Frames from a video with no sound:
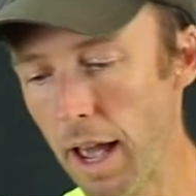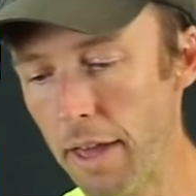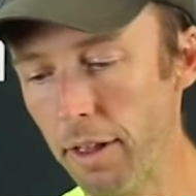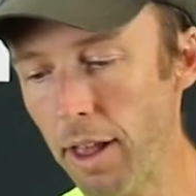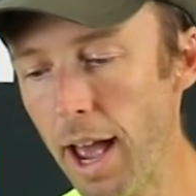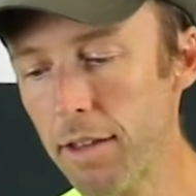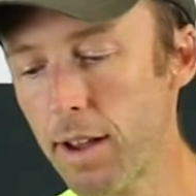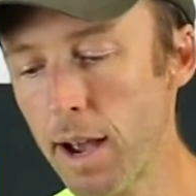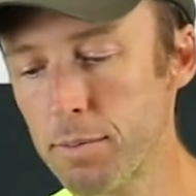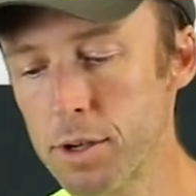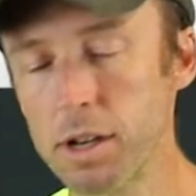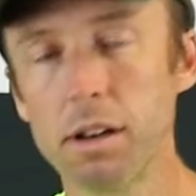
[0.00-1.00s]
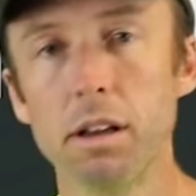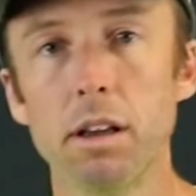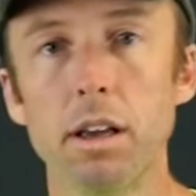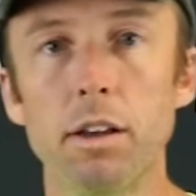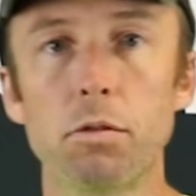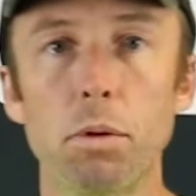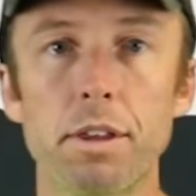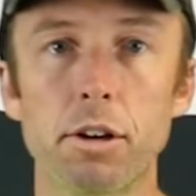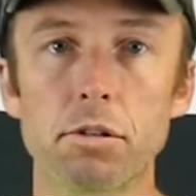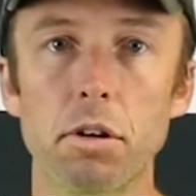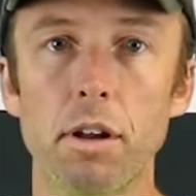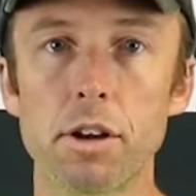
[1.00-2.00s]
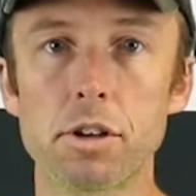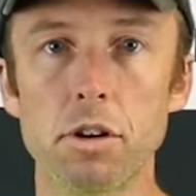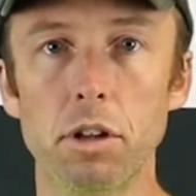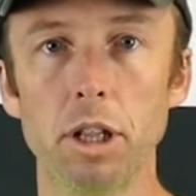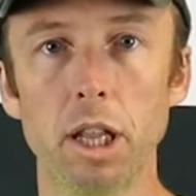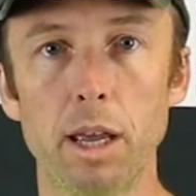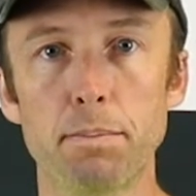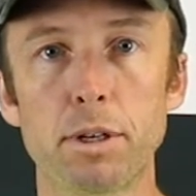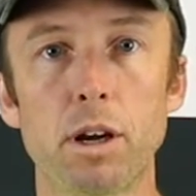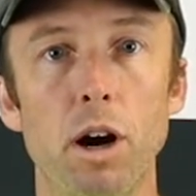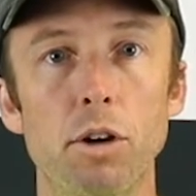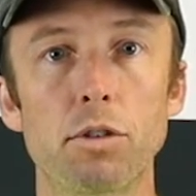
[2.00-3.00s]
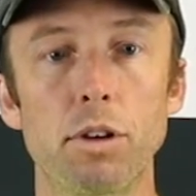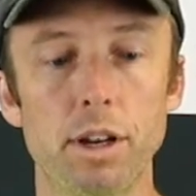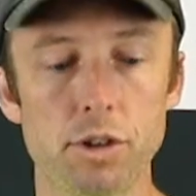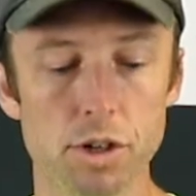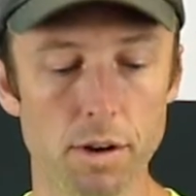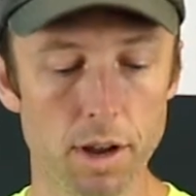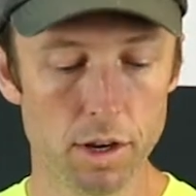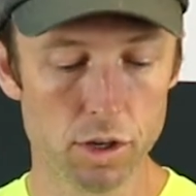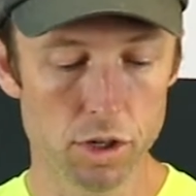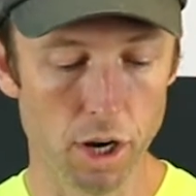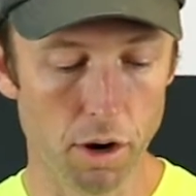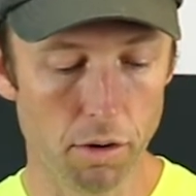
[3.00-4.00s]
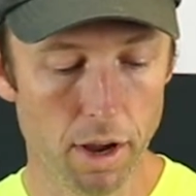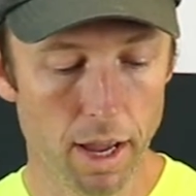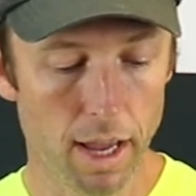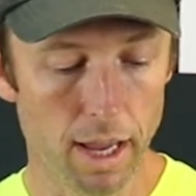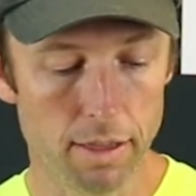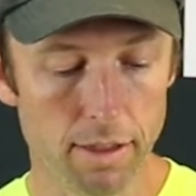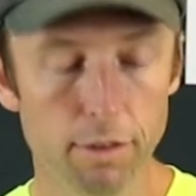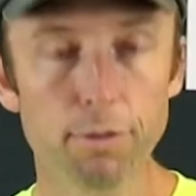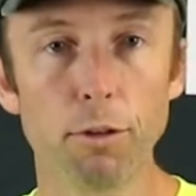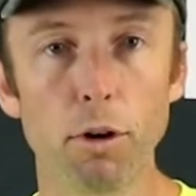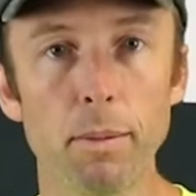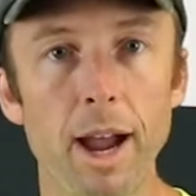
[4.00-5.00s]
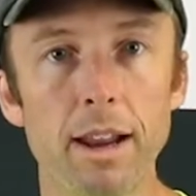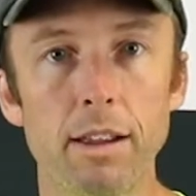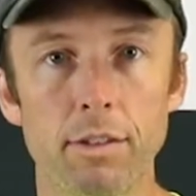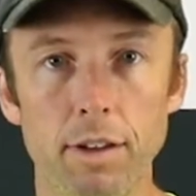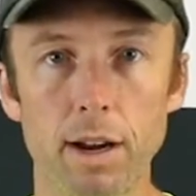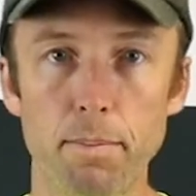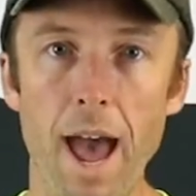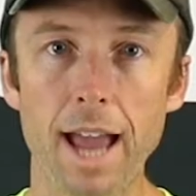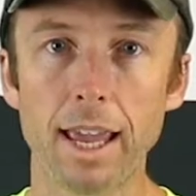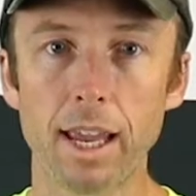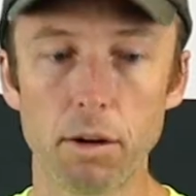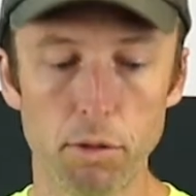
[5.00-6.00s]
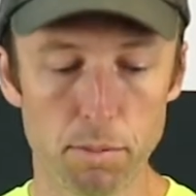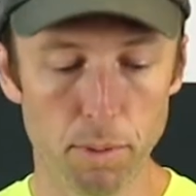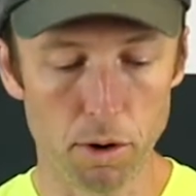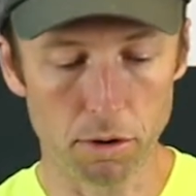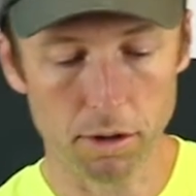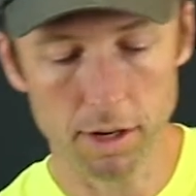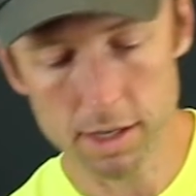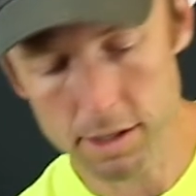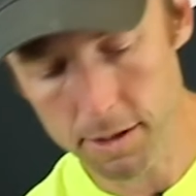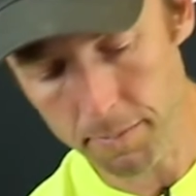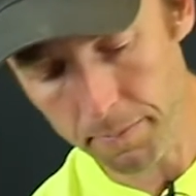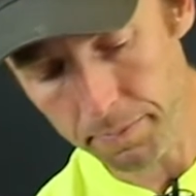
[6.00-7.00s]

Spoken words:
And the last option is with your traditional lipped cartridge. So in this format, instead of packing it with bulk grease,